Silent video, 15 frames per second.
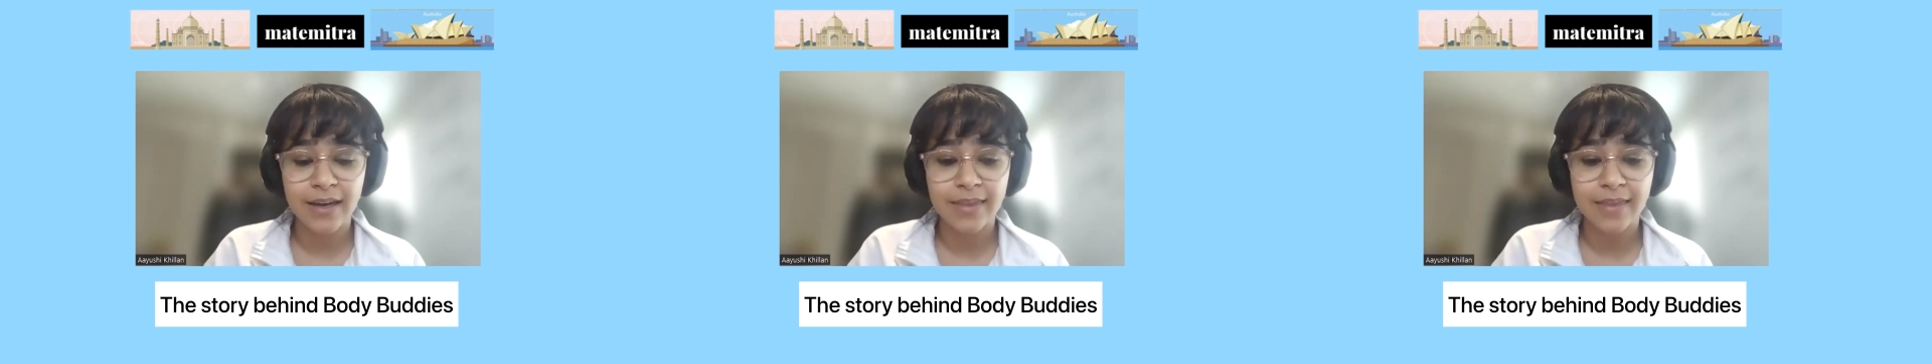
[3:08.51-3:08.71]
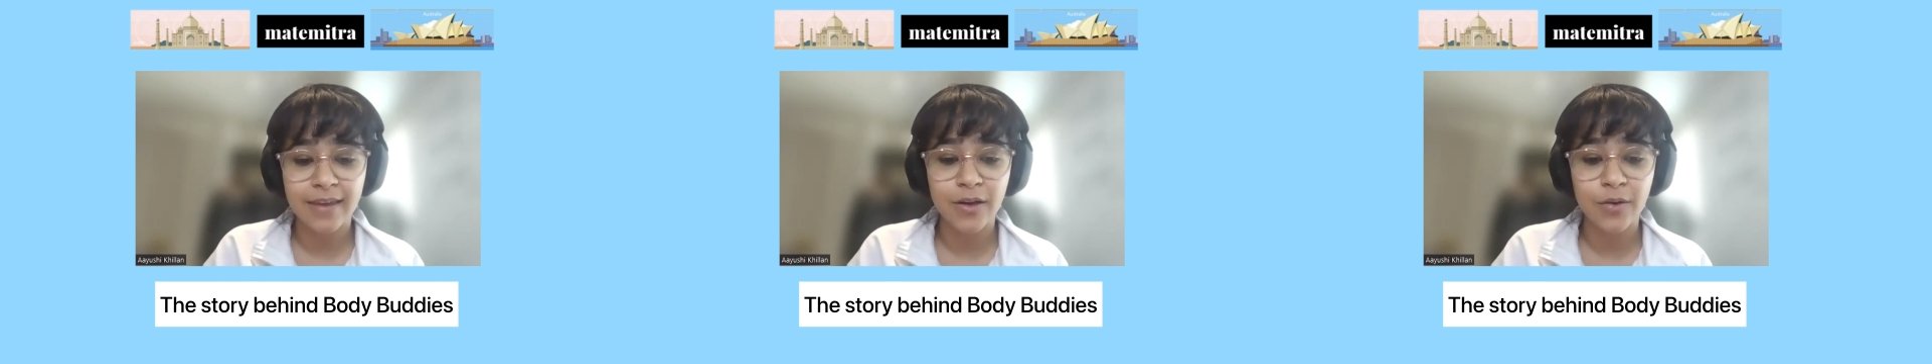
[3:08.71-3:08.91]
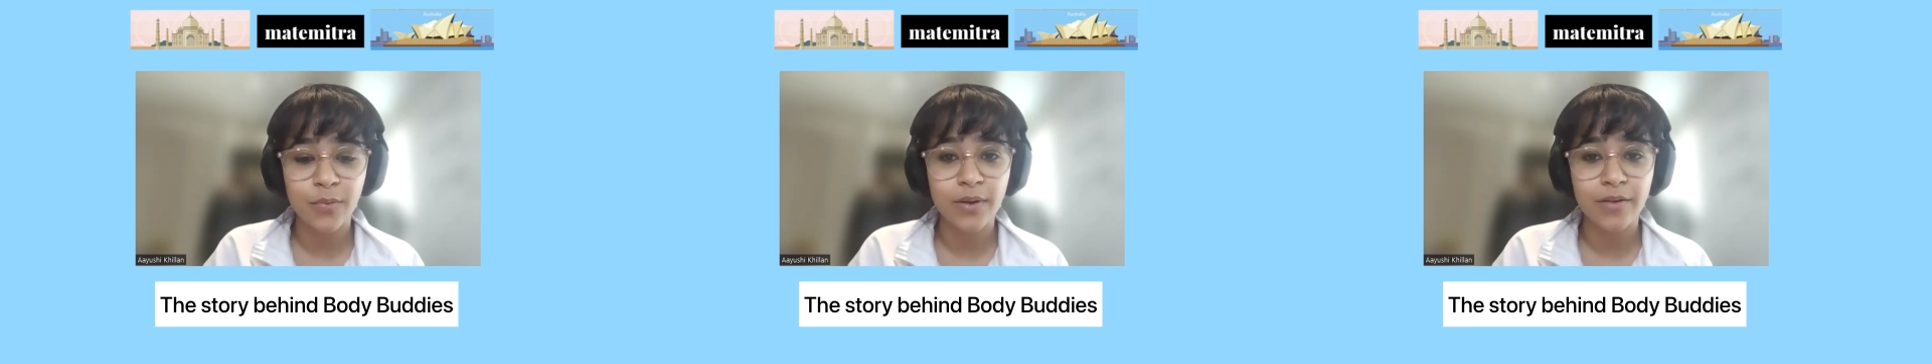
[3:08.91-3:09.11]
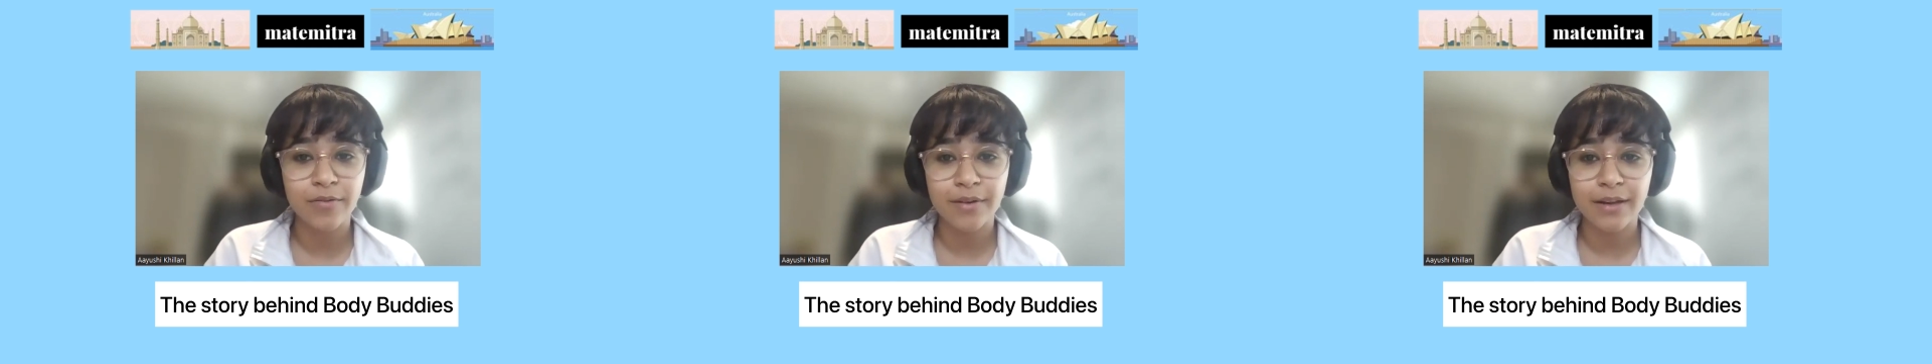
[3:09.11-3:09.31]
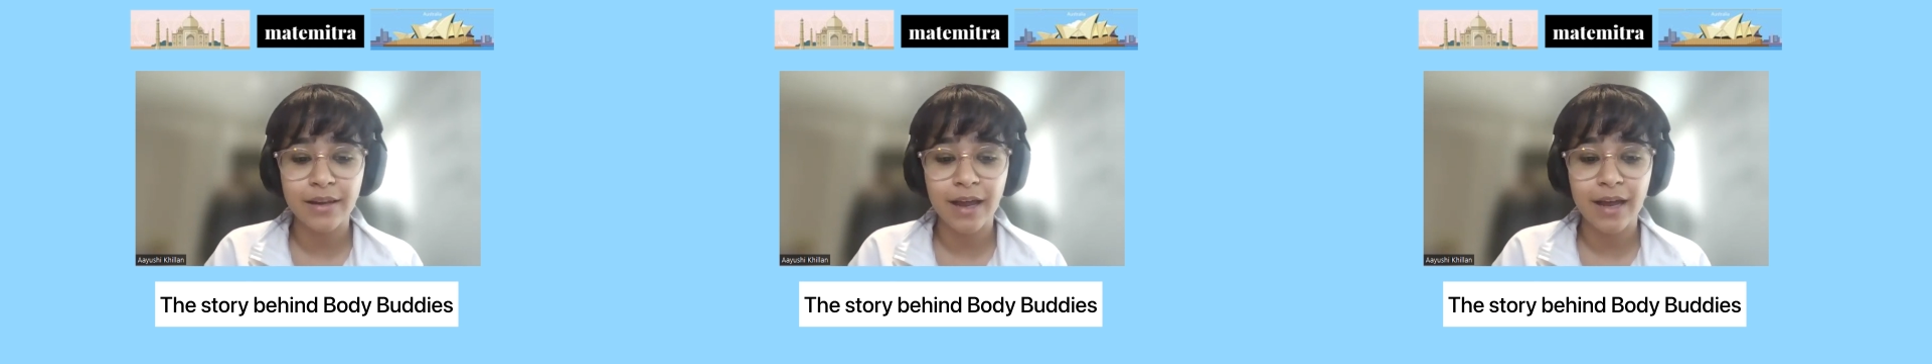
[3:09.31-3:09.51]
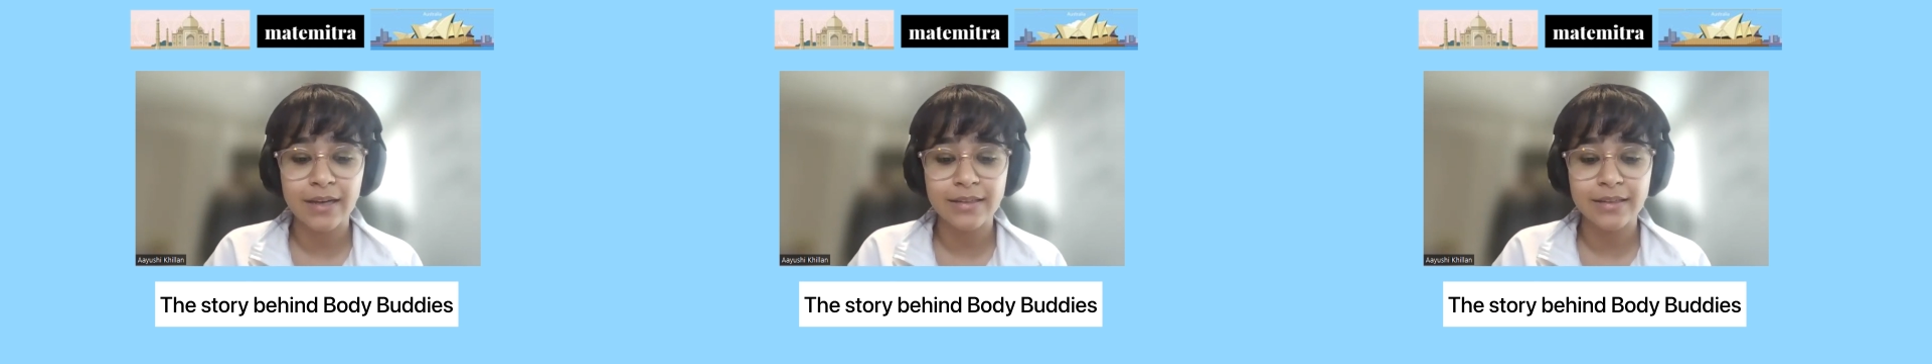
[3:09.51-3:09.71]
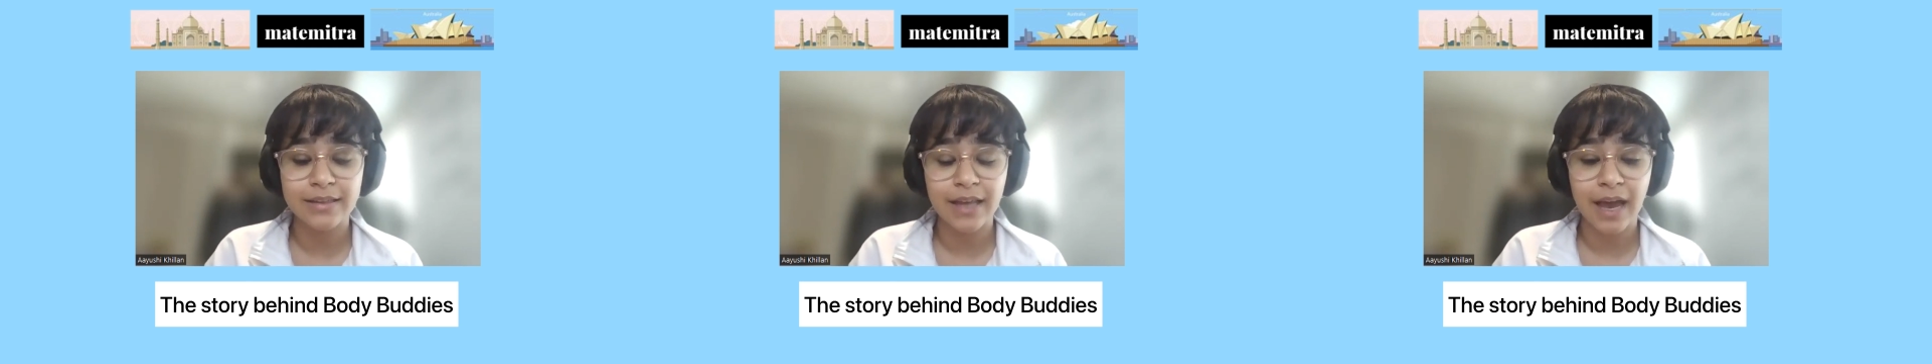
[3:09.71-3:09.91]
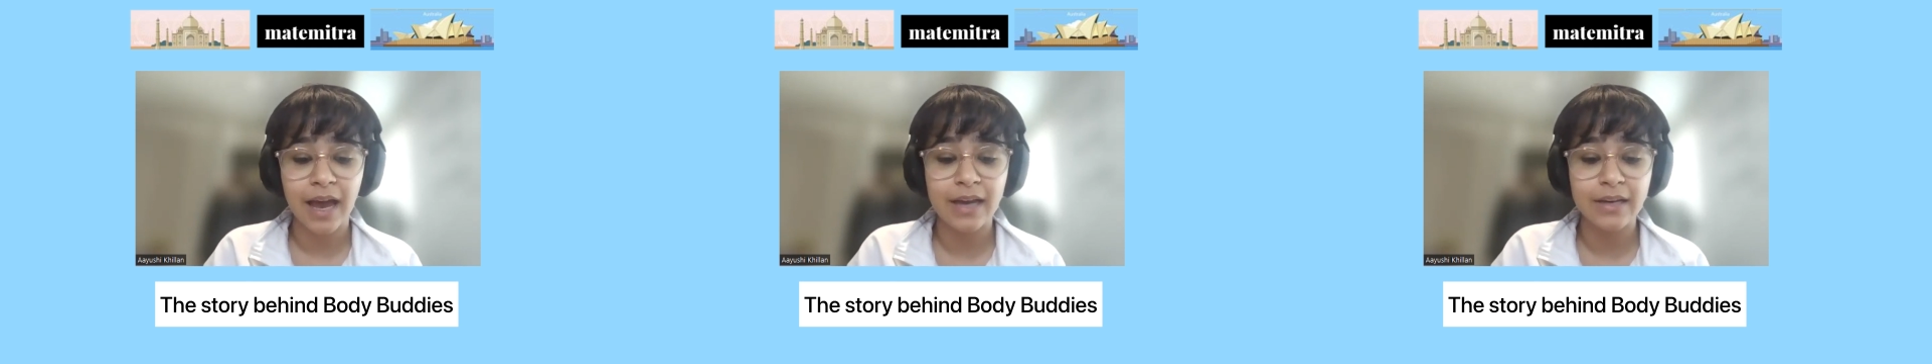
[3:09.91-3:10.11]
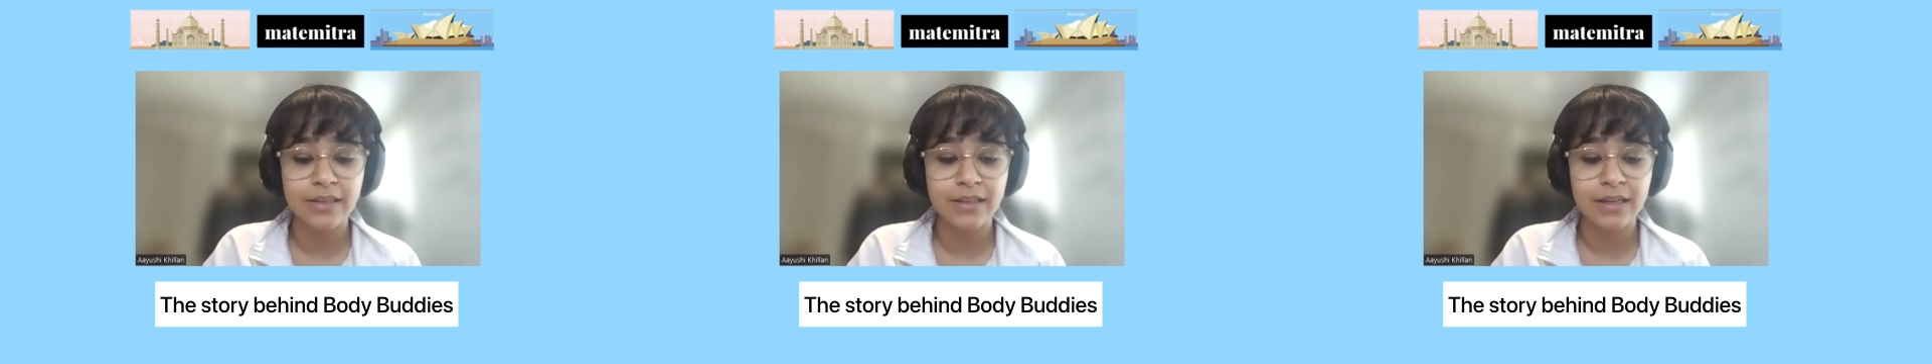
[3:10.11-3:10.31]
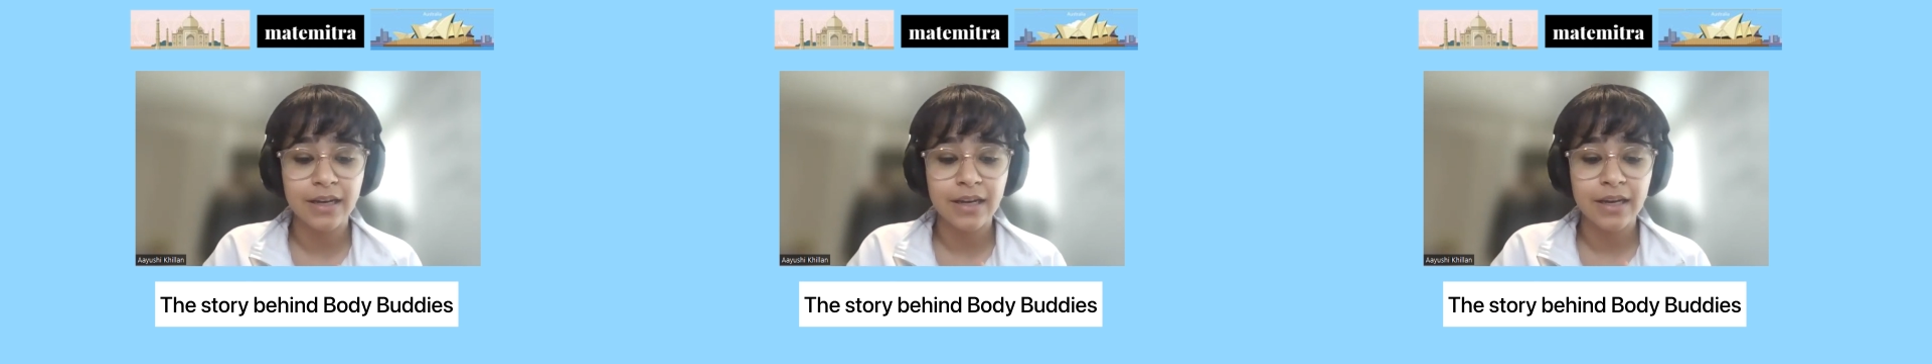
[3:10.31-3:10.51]
I think we realized
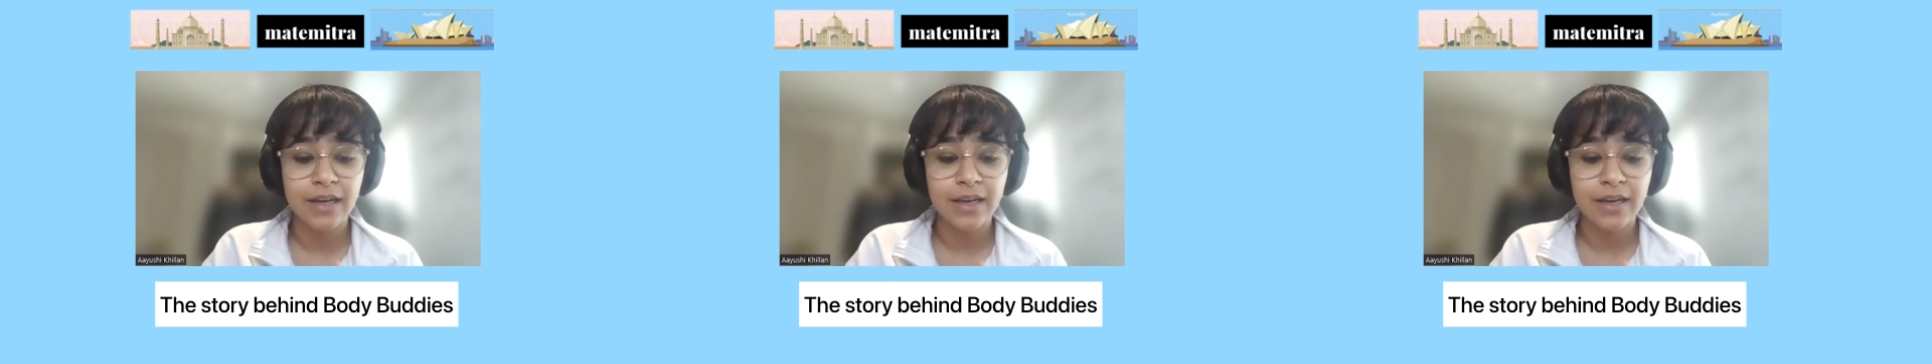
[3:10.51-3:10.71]
that